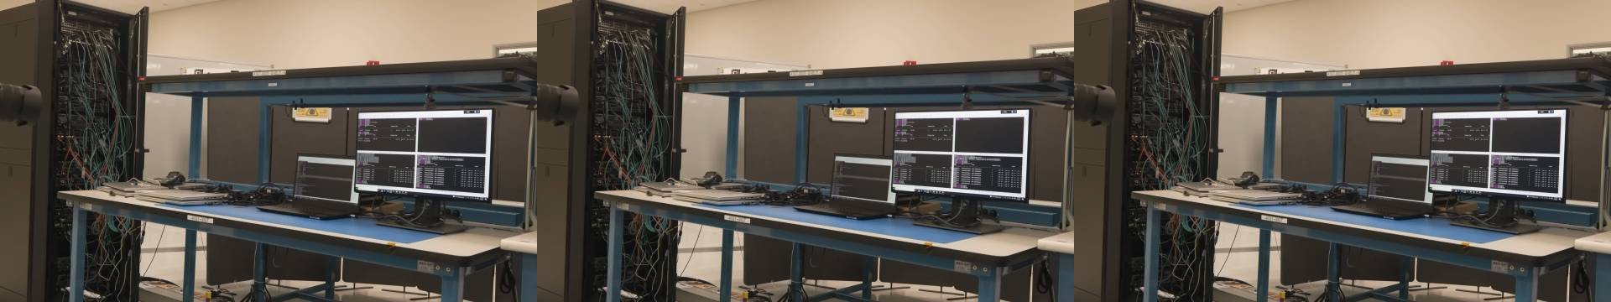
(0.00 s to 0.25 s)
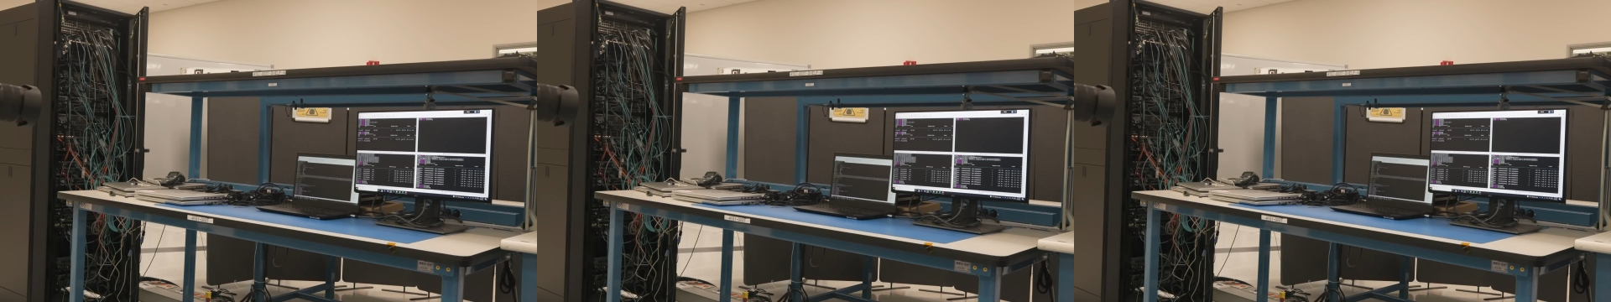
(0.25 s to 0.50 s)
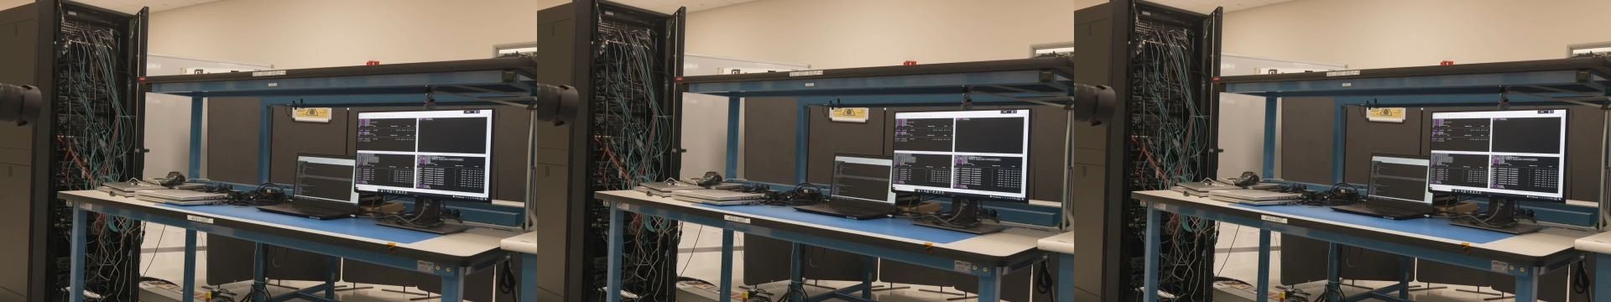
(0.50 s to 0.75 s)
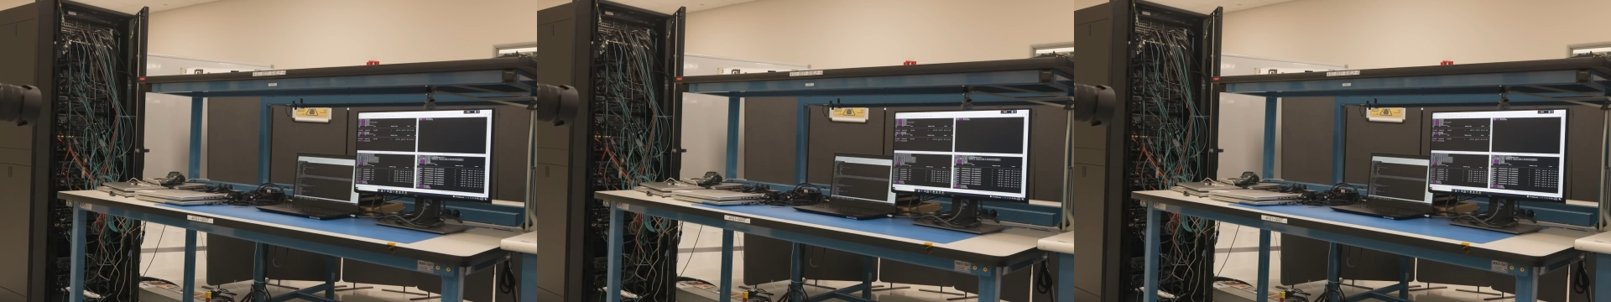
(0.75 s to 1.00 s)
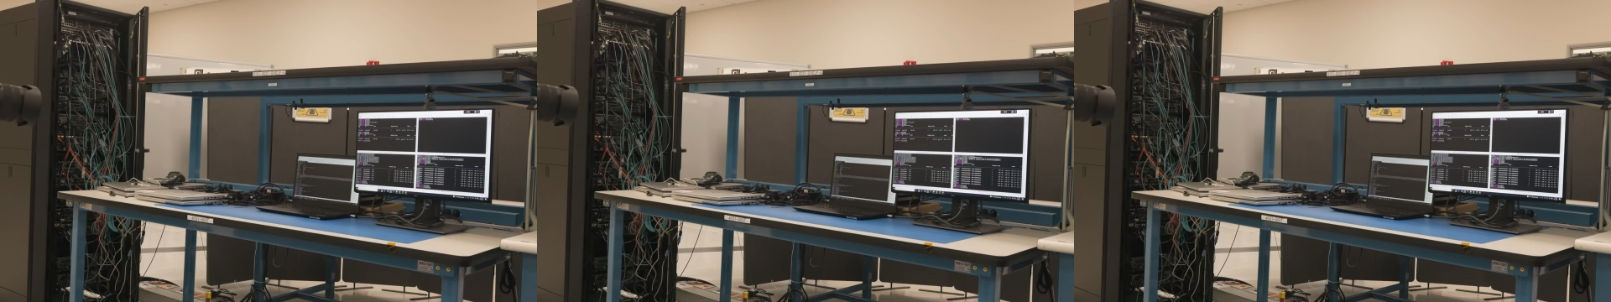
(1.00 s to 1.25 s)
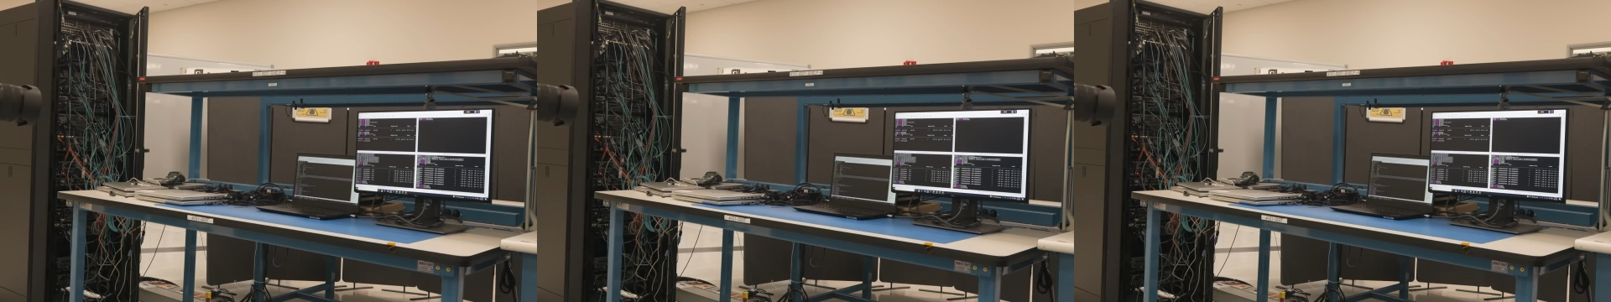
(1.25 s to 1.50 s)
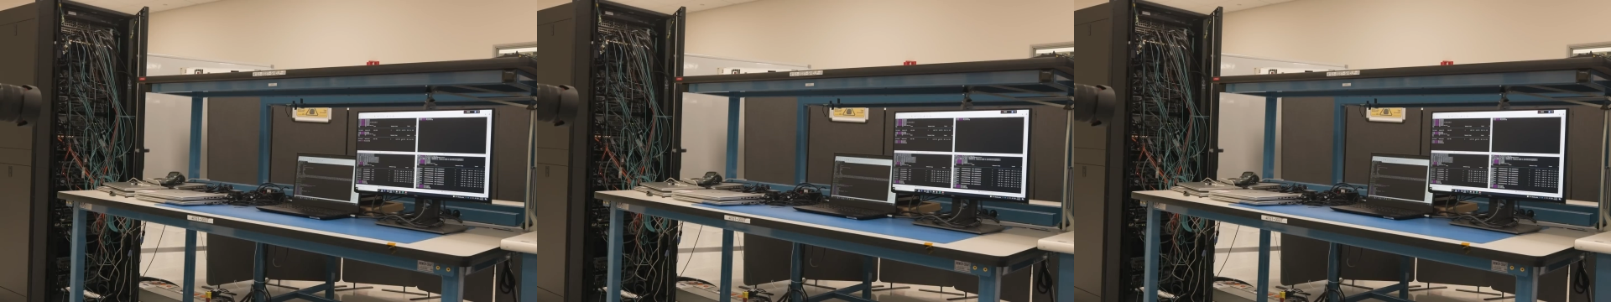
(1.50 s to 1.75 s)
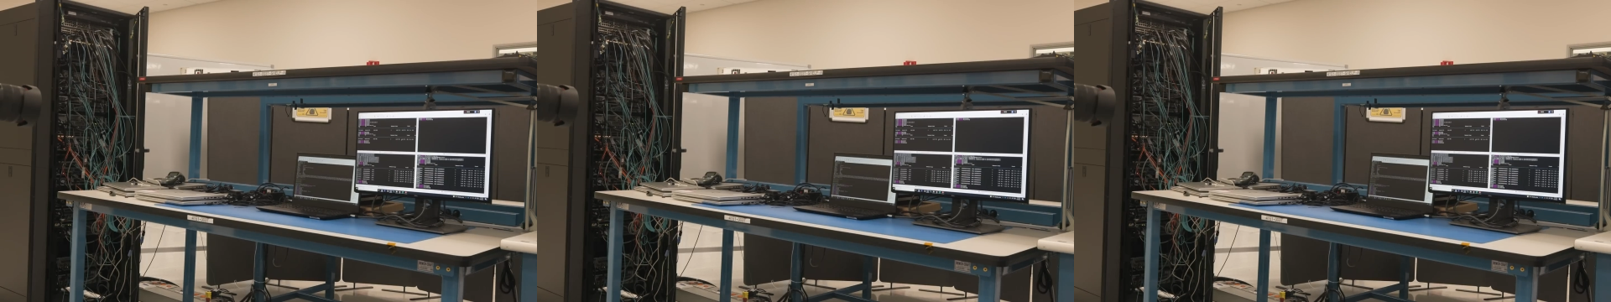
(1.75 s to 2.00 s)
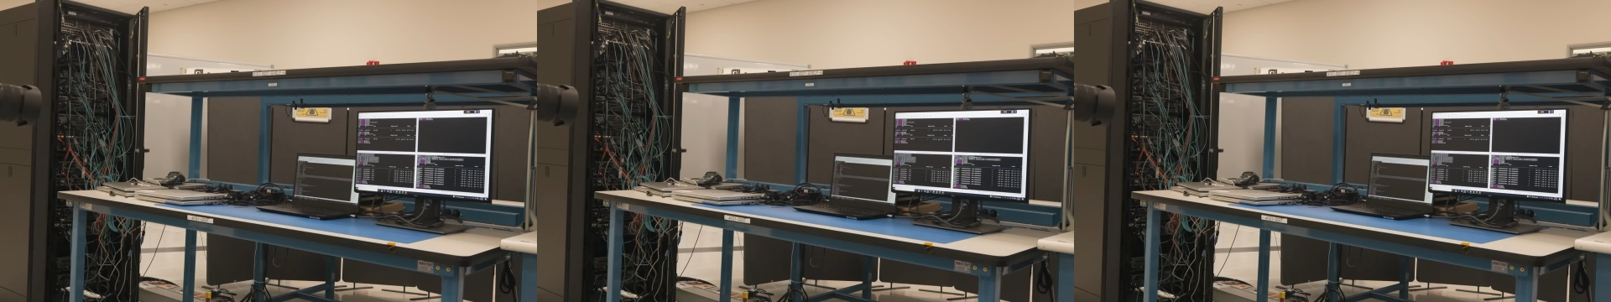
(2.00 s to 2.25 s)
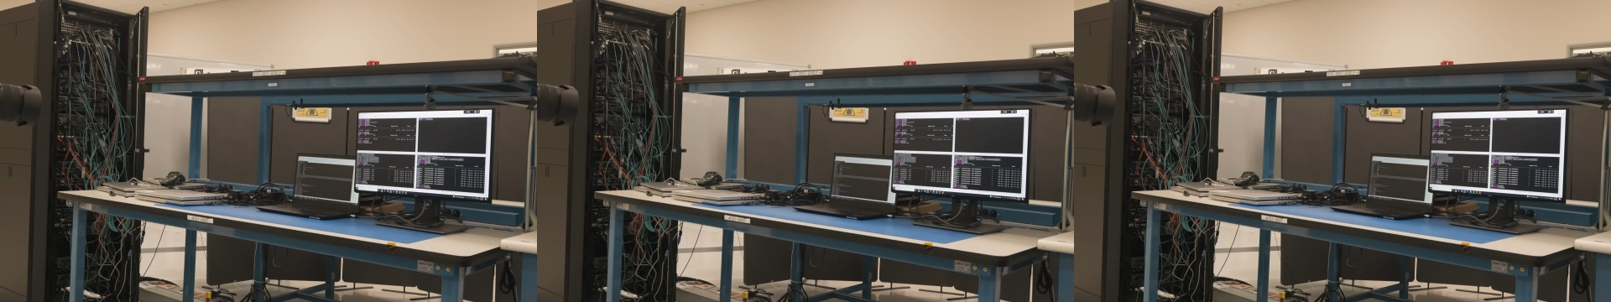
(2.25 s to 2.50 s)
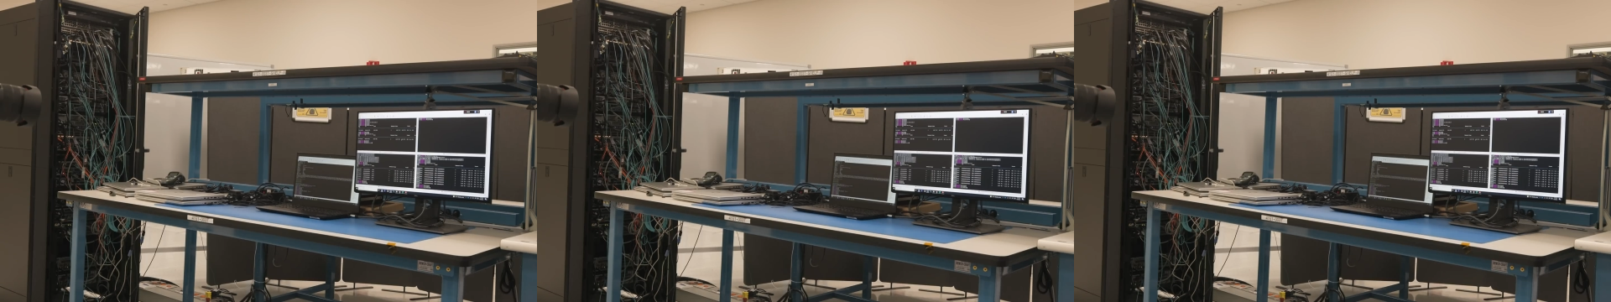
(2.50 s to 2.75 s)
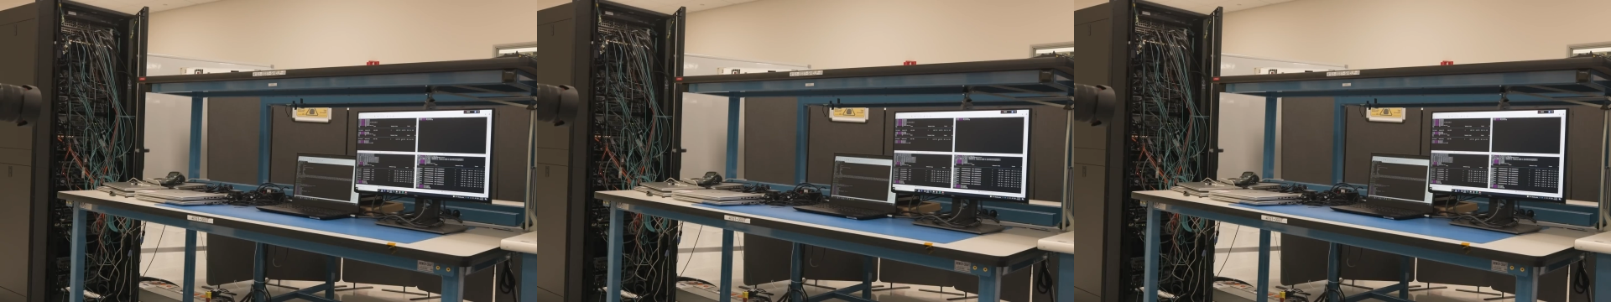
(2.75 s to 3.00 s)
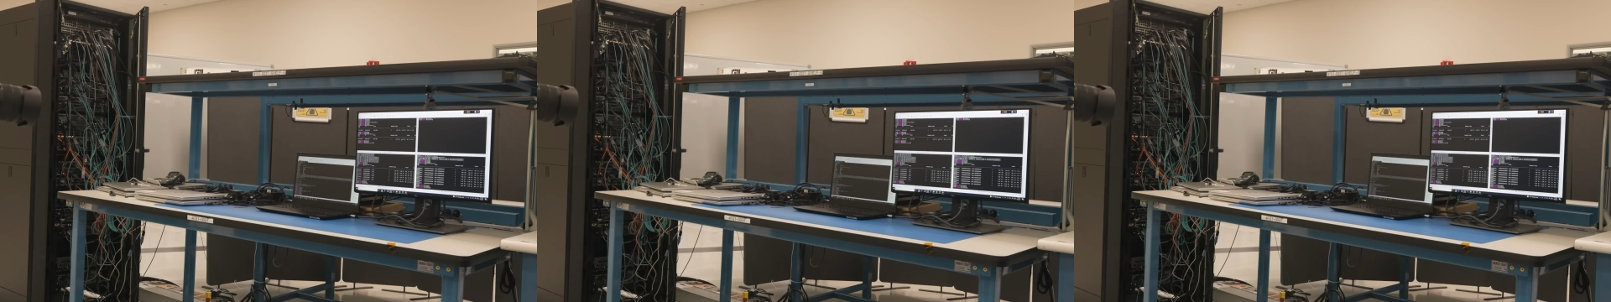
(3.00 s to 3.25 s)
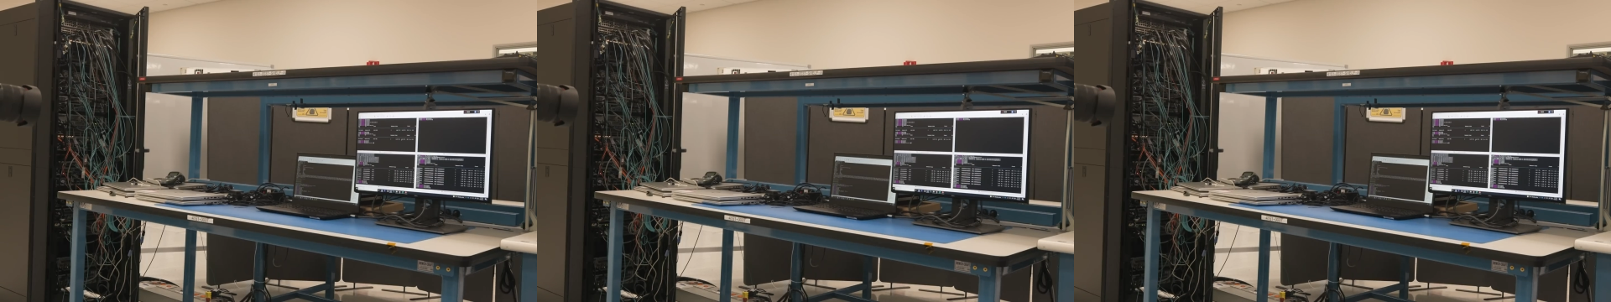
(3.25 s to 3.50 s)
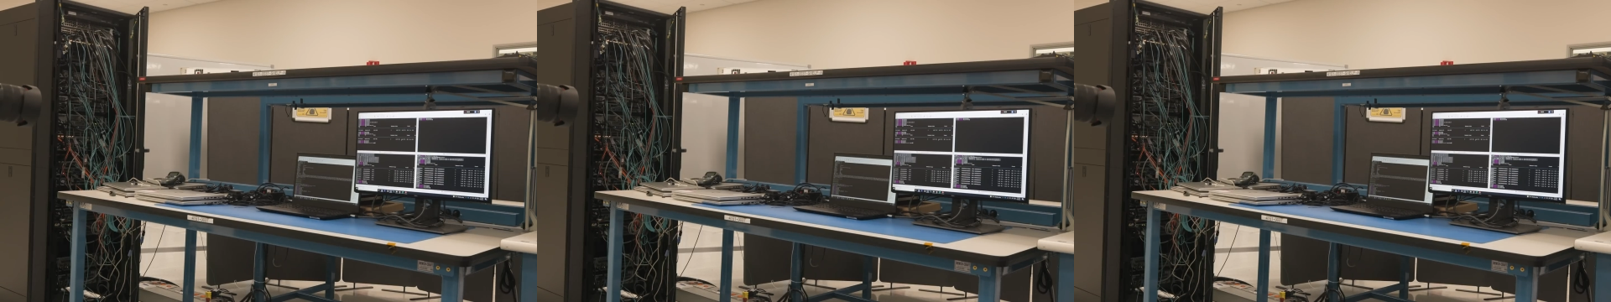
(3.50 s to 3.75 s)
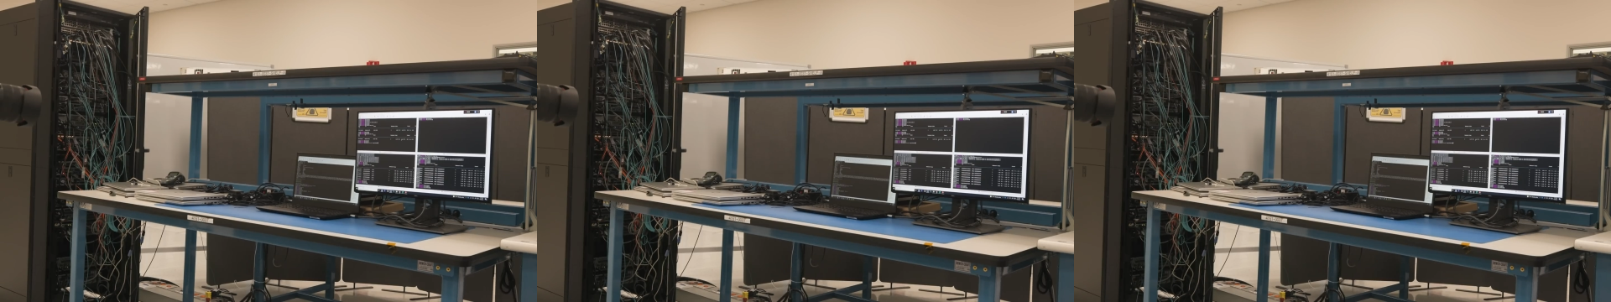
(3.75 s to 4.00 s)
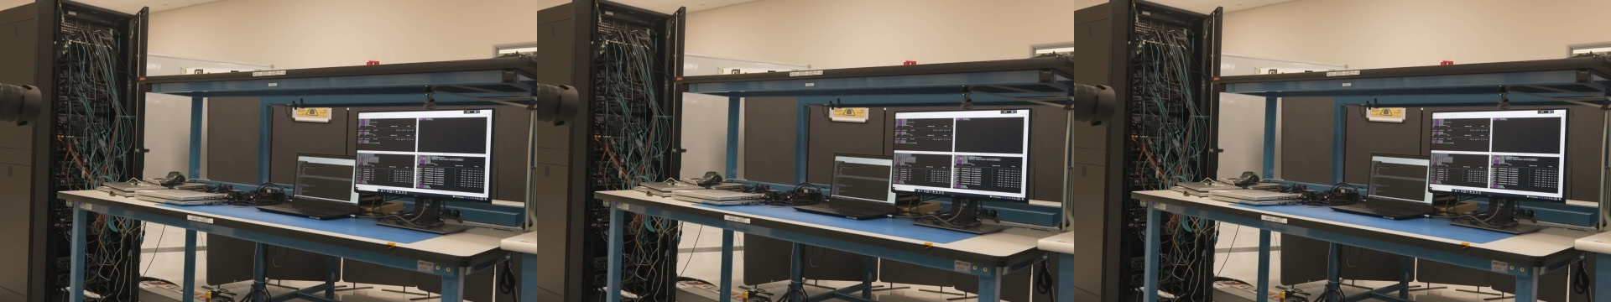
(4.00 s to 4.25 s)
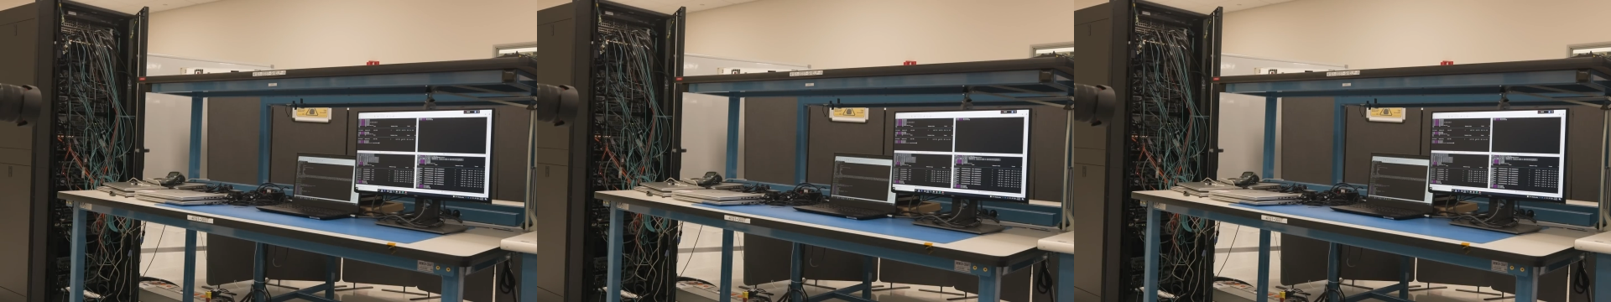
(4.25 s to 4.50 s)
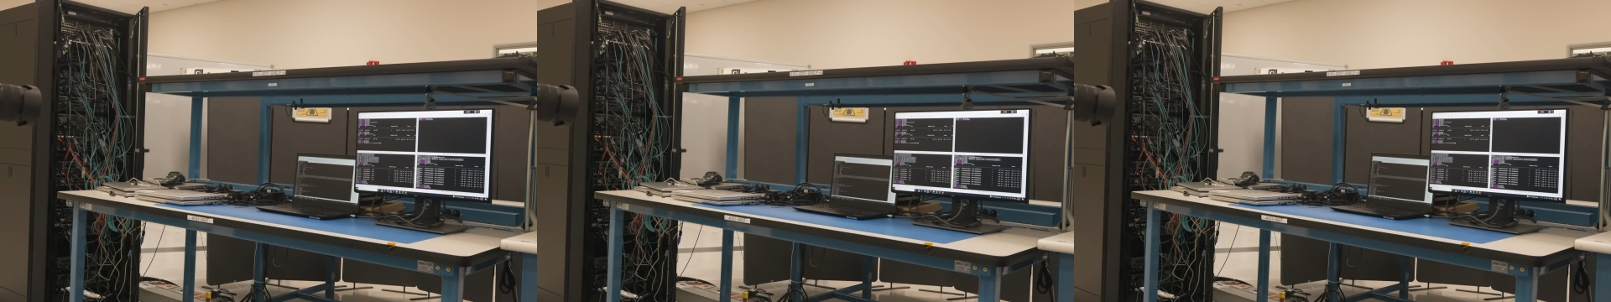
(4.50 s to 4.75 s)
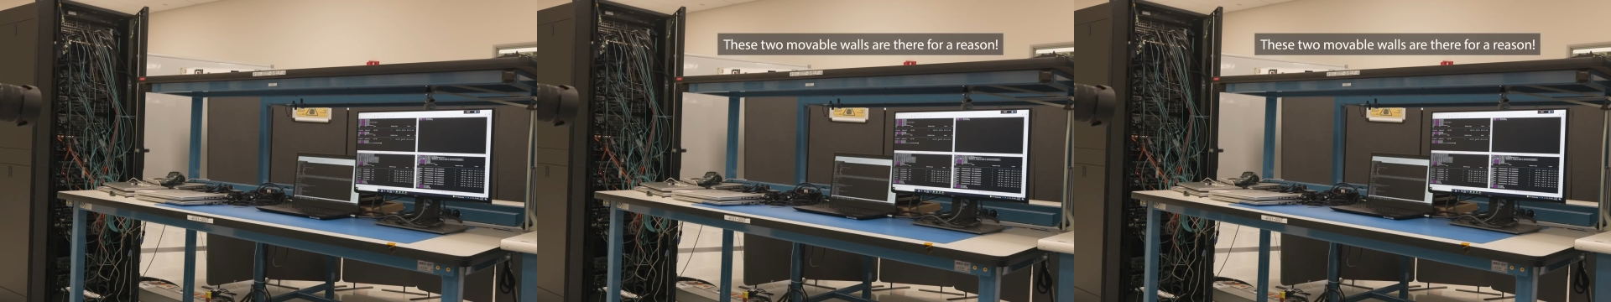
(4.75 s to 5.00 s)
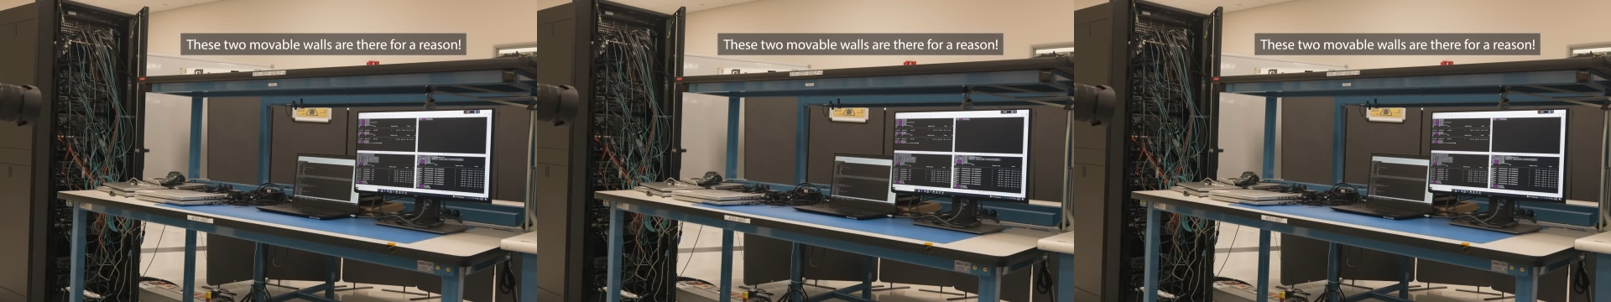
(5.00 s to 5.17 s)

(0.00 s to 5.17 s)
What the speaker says: Nobody's mouth can be seen.